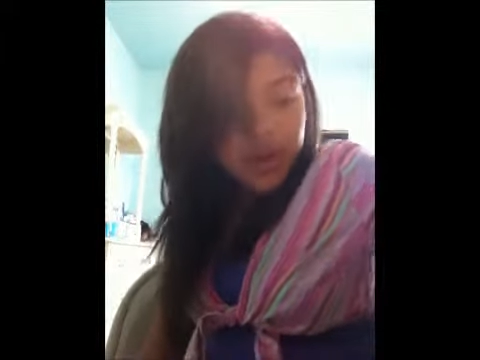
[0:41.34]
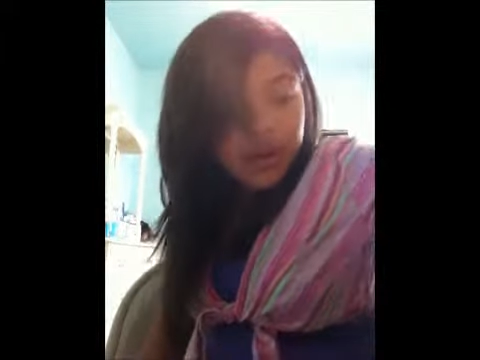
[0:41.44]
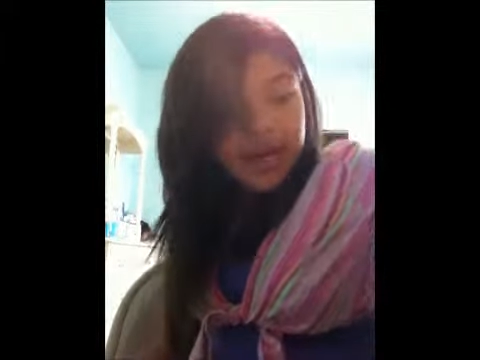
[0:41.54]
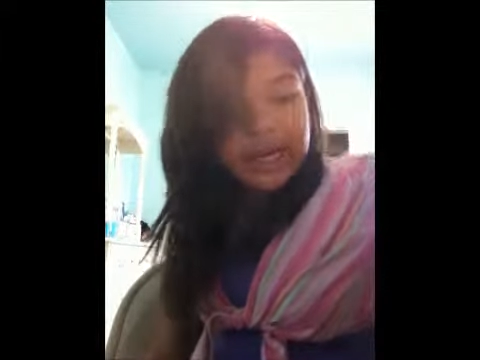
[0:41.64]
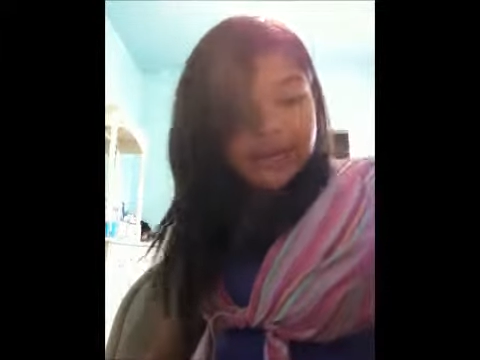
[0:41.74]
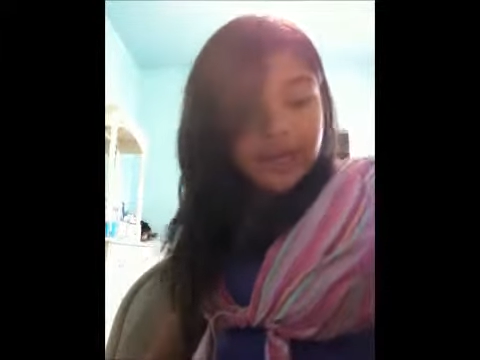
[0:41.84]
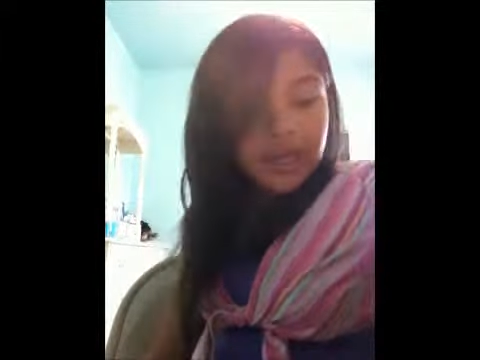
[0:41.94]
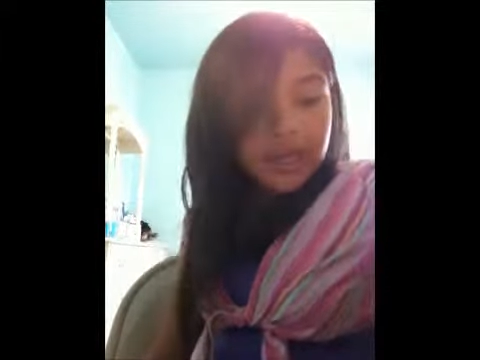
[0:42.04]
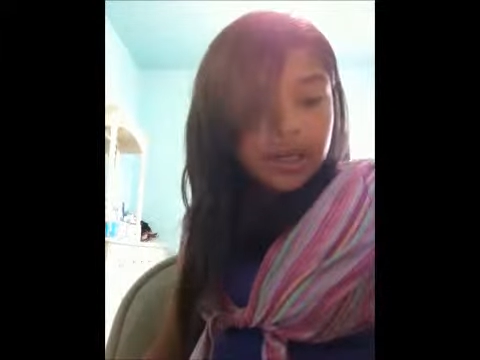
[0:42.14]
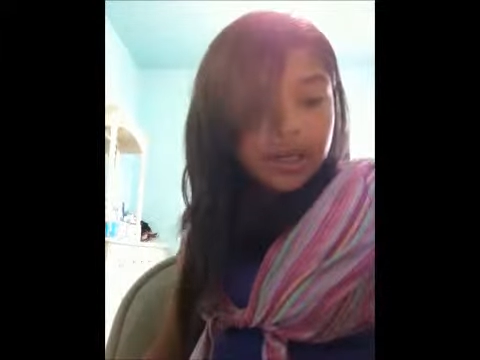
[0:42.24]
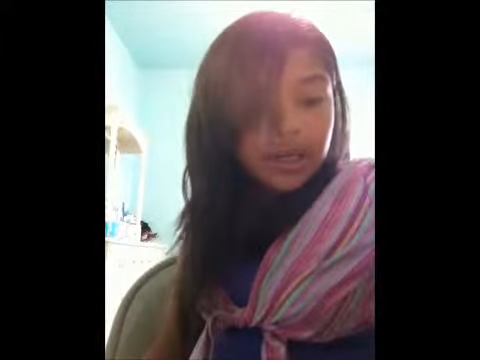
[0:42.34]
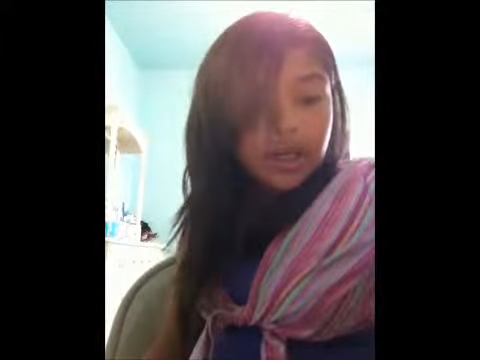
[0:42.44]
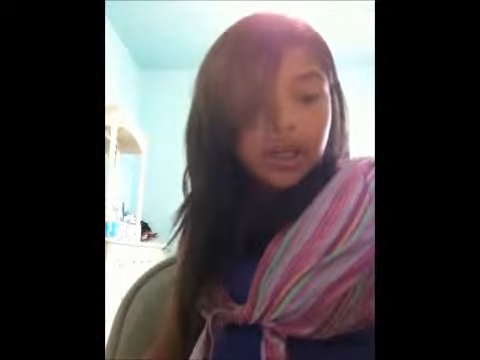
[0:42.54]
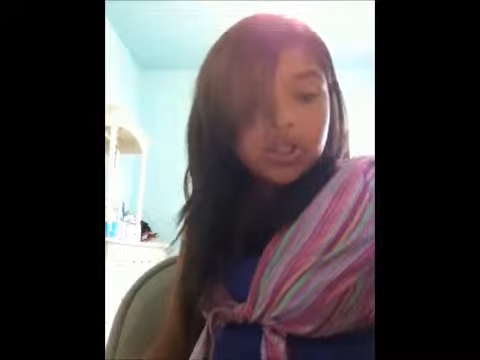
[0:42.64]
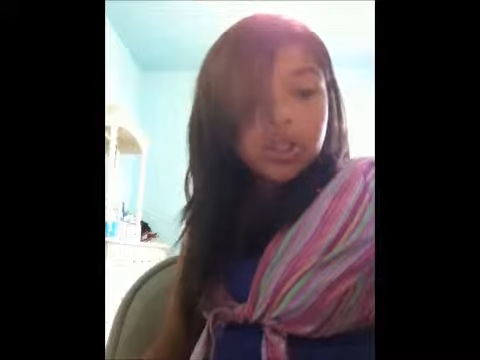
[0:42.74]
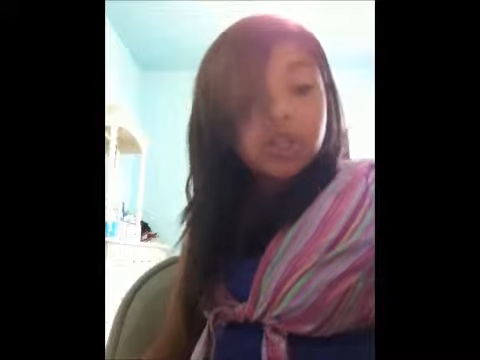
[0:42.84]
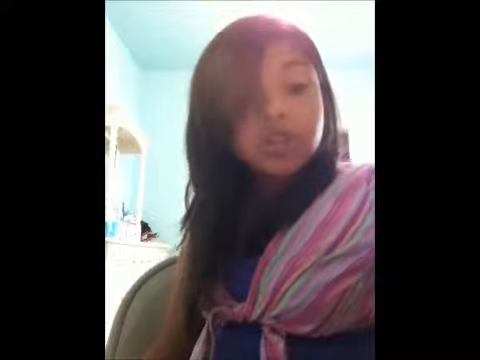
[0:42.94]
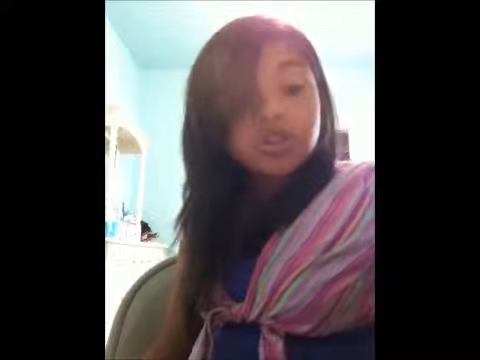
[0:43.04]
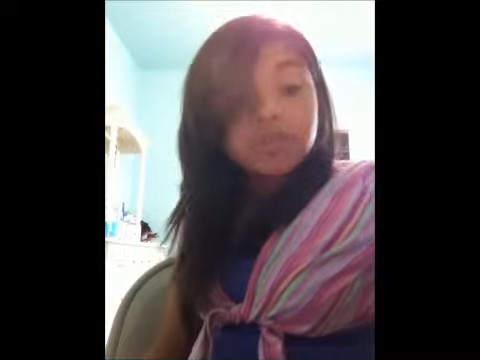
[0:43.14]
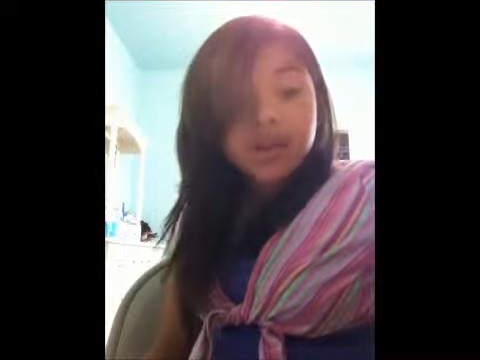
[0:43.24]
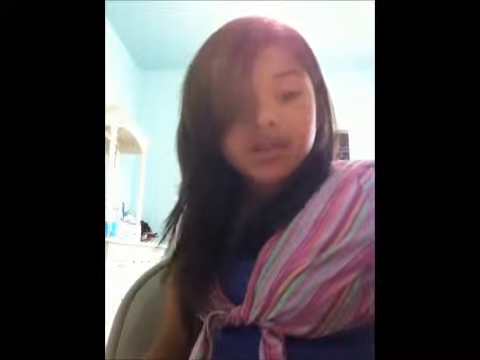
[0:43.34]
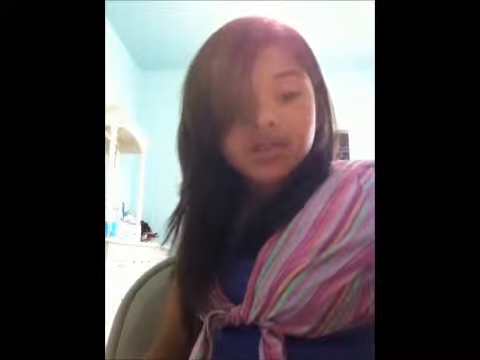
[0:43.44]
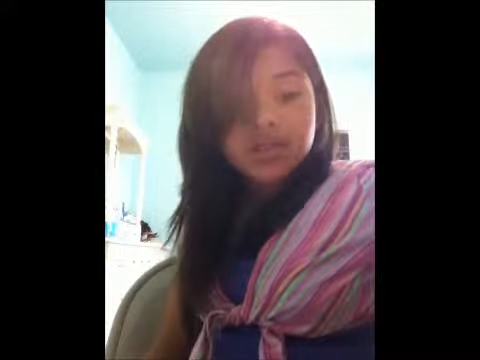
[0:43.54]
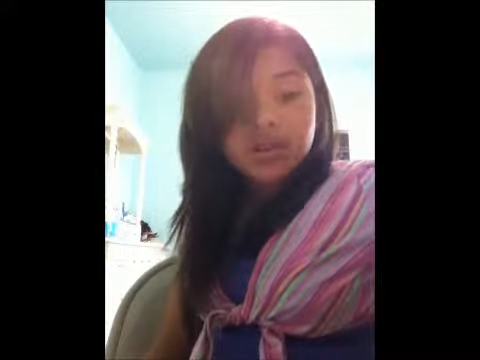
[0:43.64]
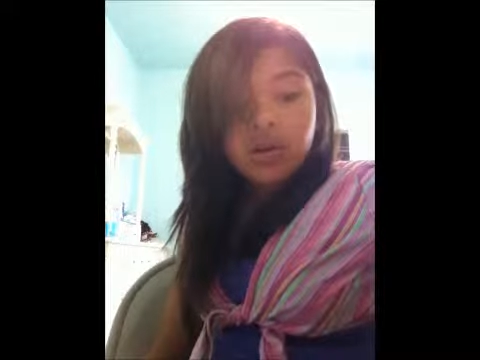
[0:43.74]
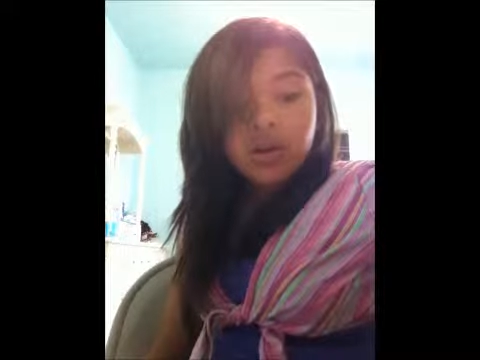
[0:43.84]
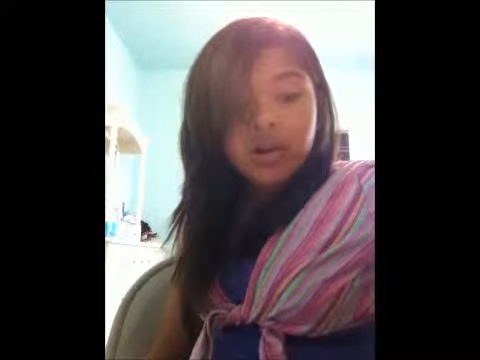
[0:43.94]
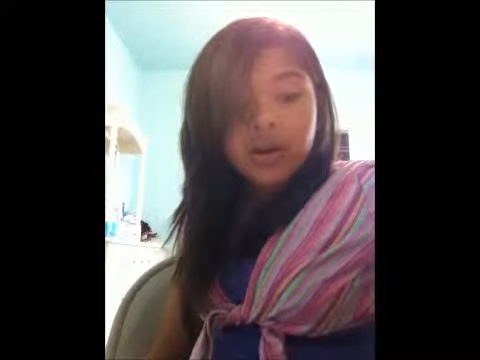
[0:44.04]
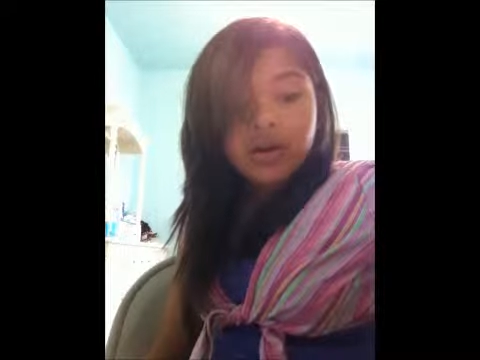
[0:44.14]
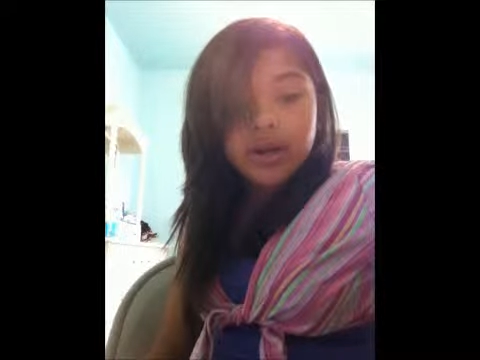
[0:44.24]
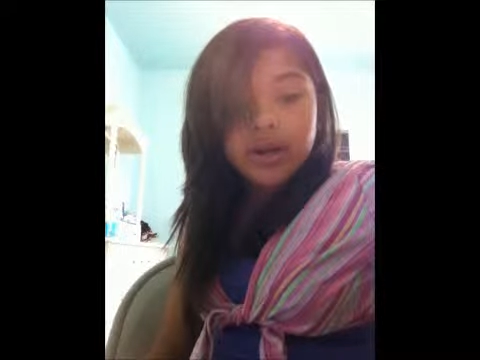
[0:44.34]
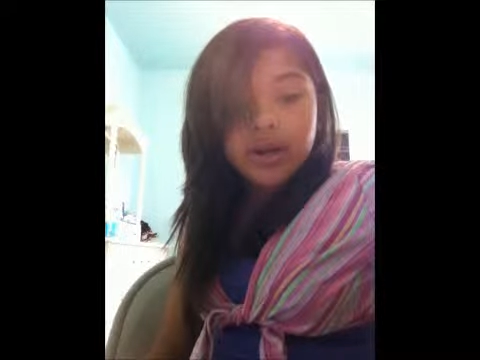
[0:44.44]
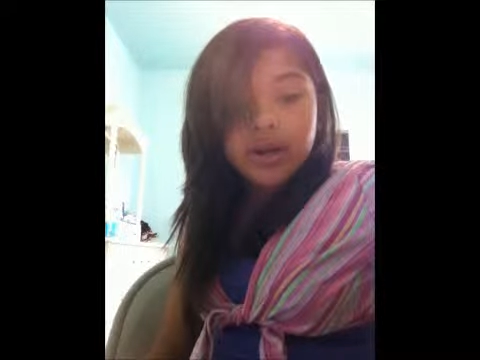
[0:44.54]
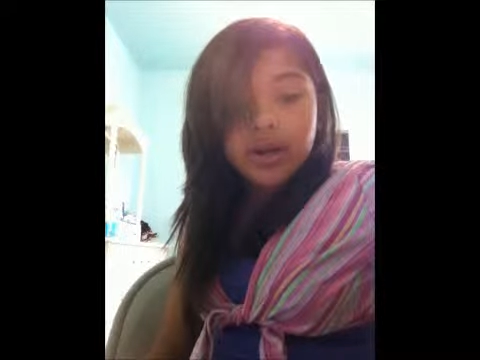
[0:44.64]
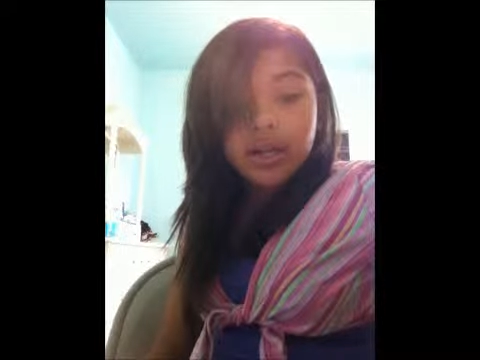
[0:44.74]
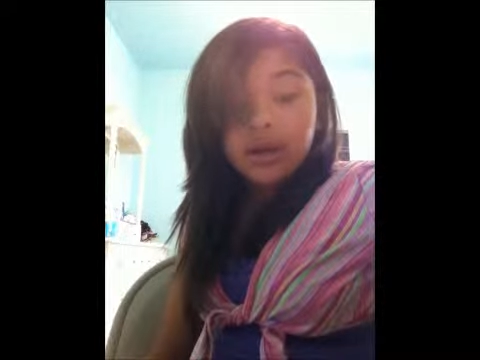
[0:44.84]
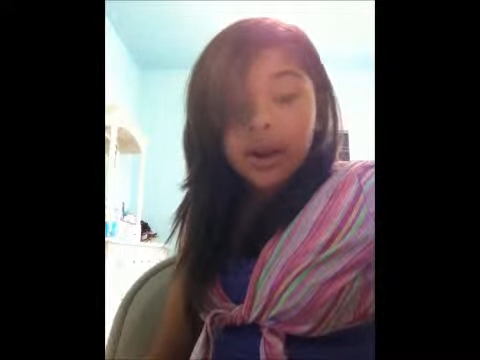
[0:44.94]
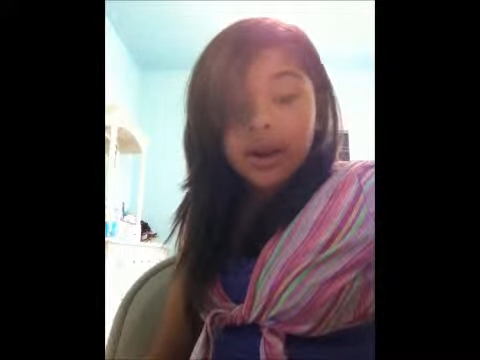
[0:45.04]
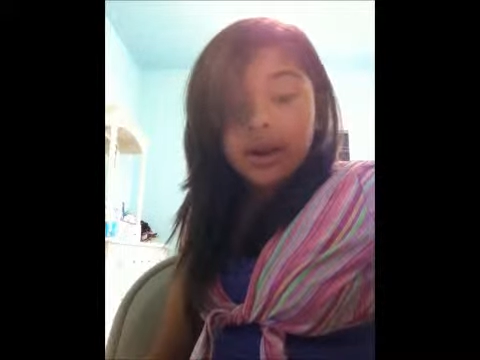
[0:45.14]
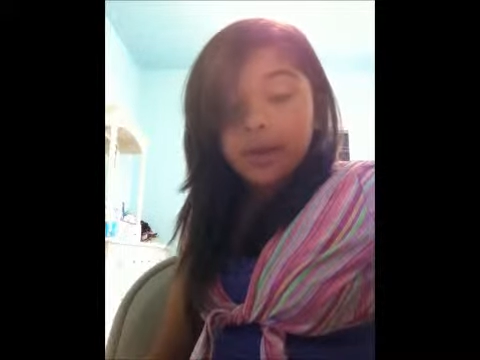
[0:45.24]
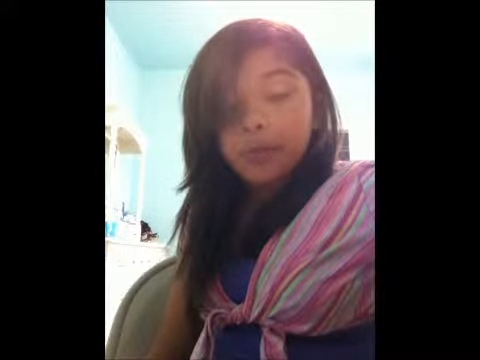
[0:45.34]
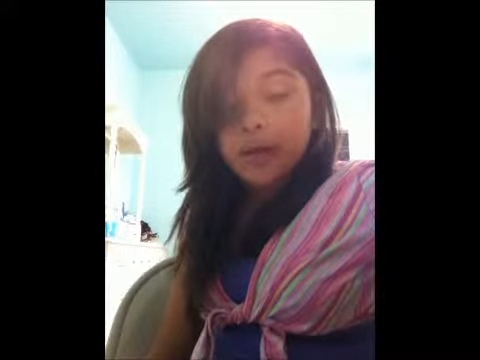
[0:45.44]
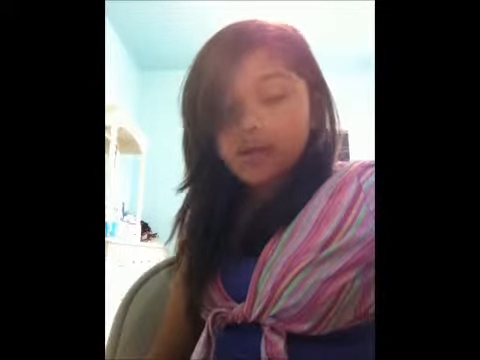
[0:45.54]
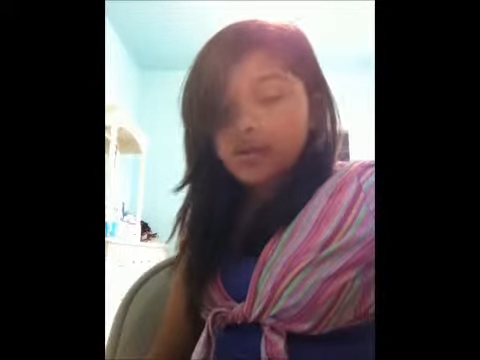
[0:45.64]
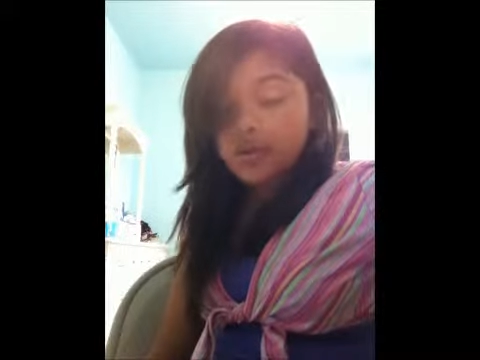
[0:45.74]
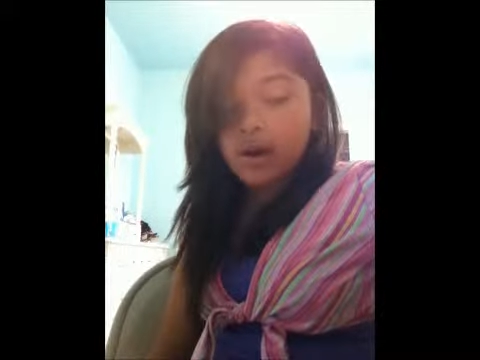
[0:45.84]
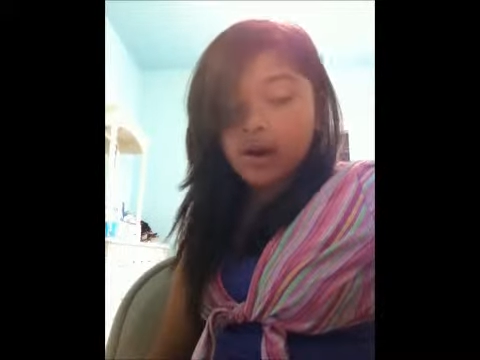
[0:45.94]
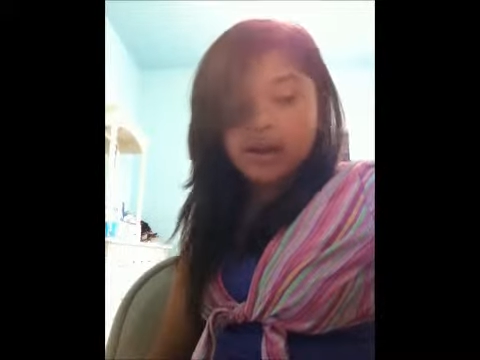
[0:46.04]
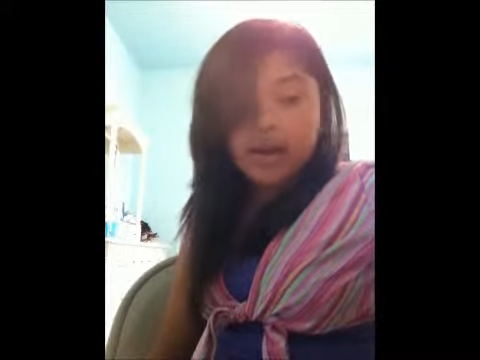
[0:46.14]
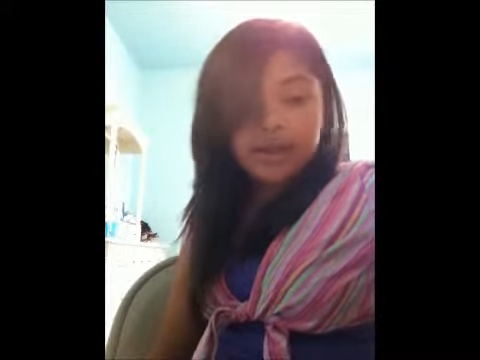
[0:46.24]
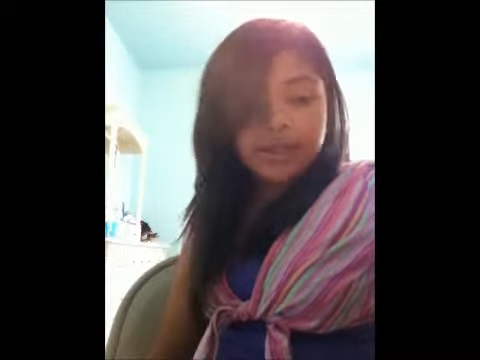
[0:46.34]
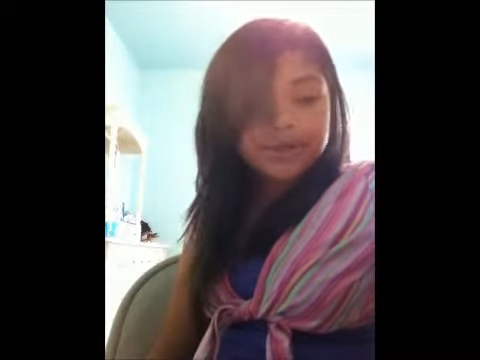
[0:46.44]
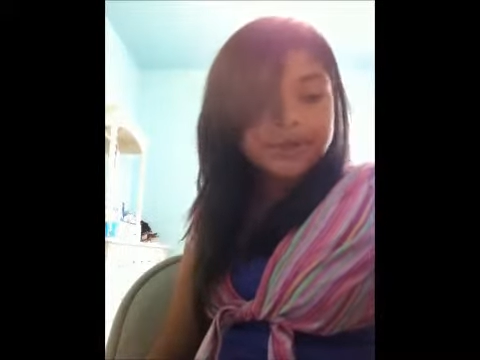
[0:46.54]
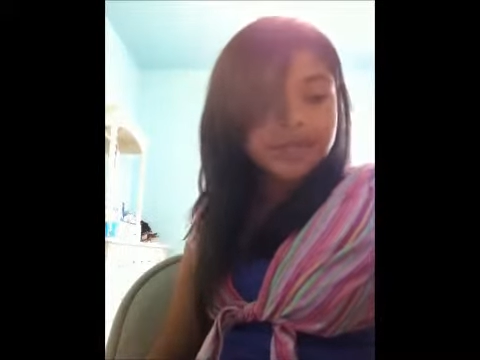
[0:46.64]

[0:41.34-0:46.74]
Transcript: Okay. Do you use pencil or liquid or liquid eyeliner? Pencil eyeliner.